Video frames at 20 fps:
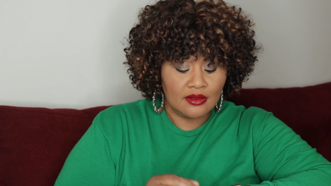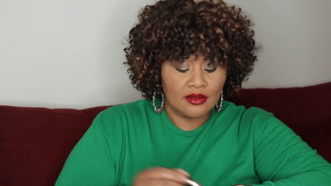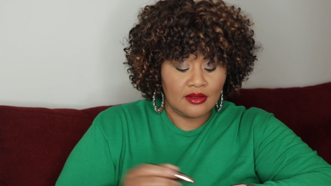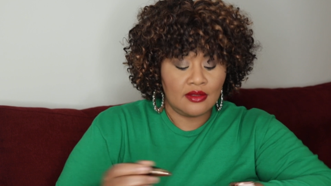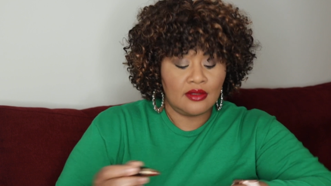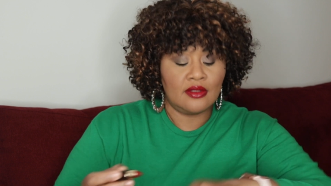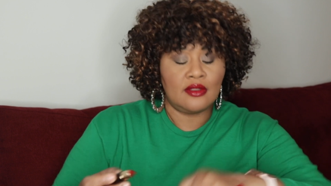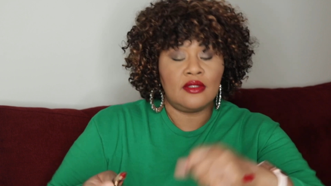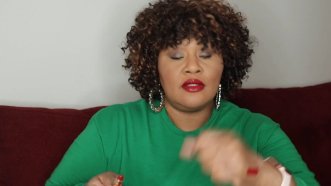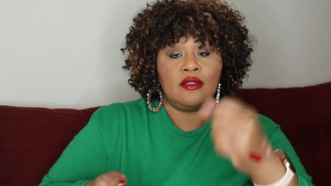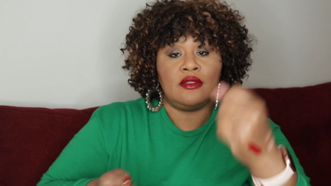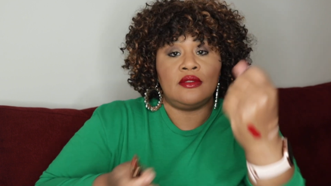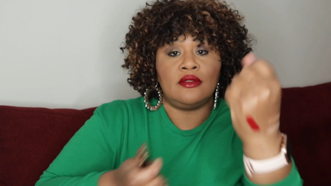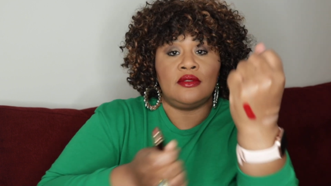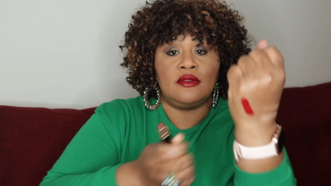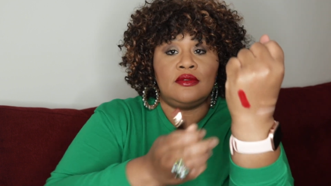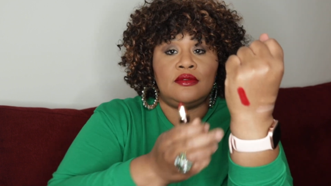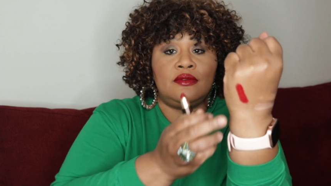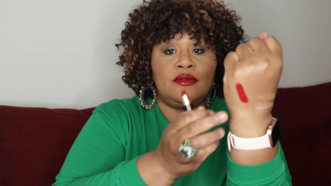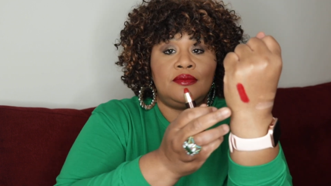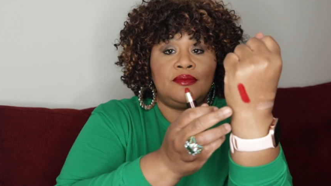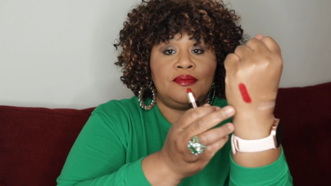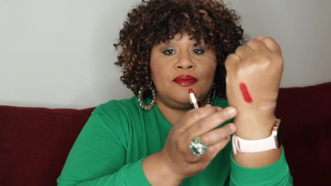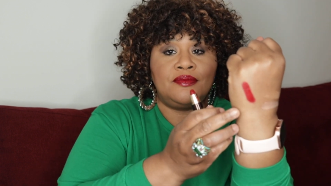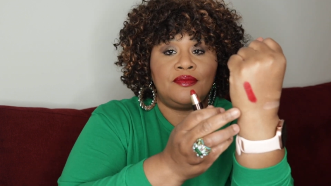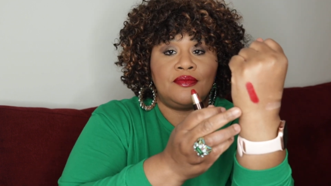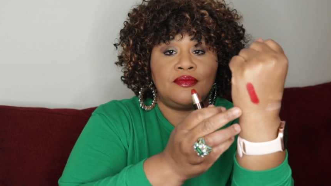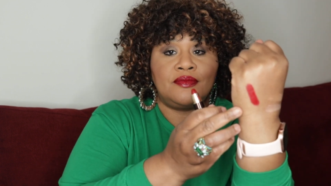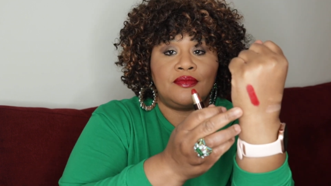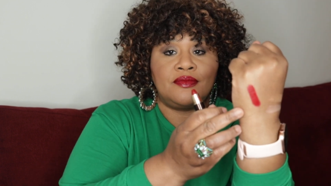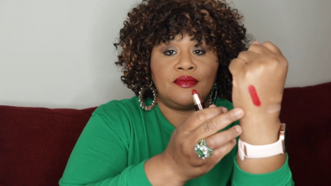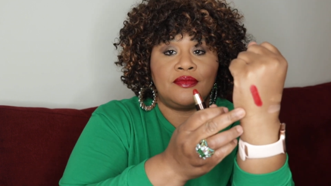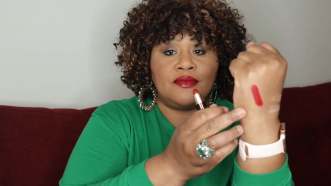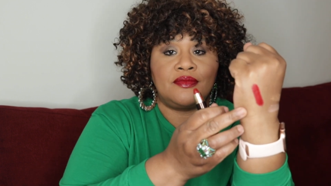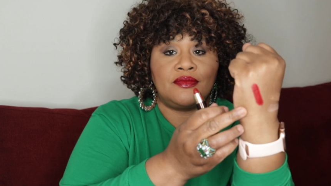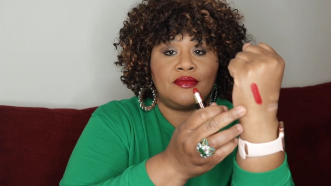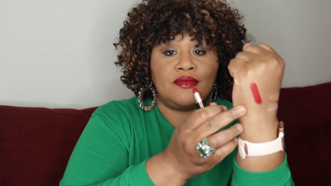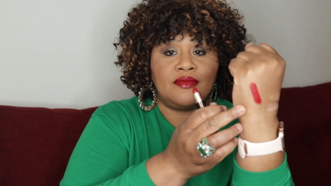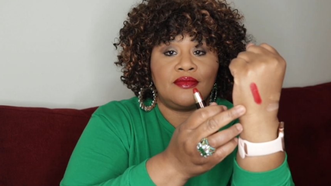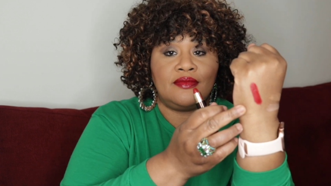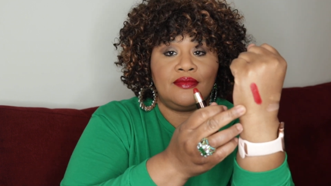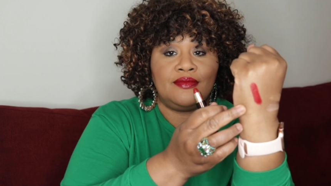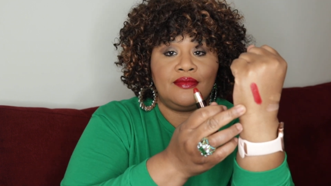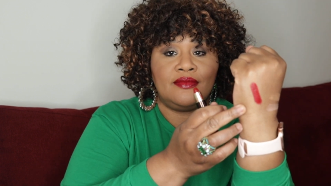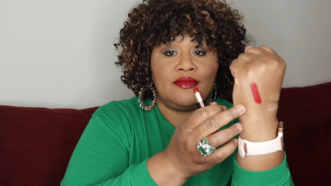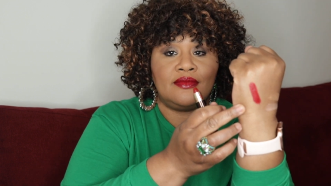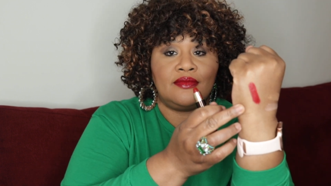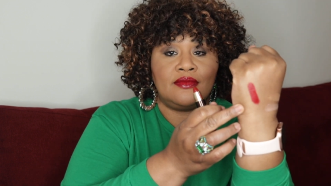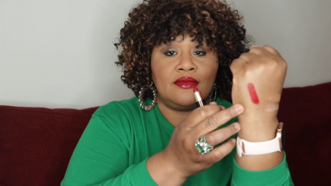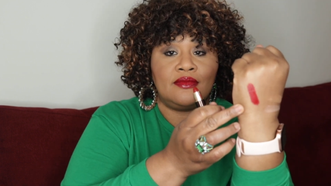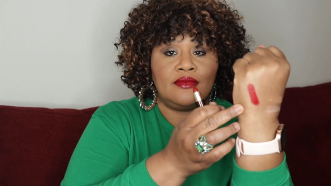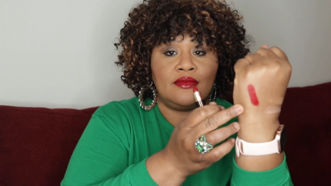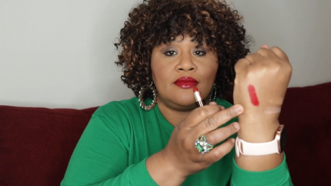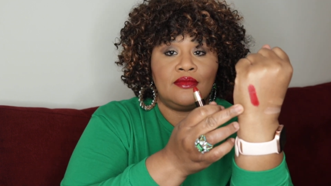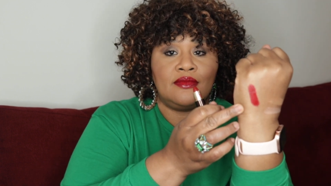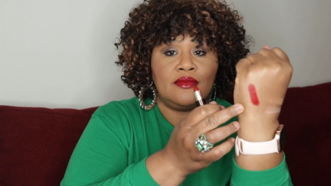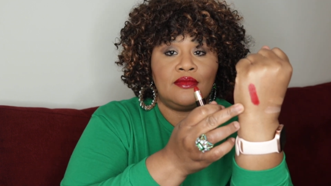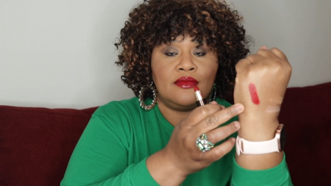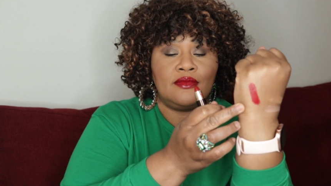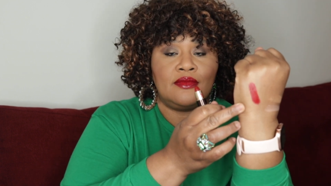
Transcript: (no one is talking)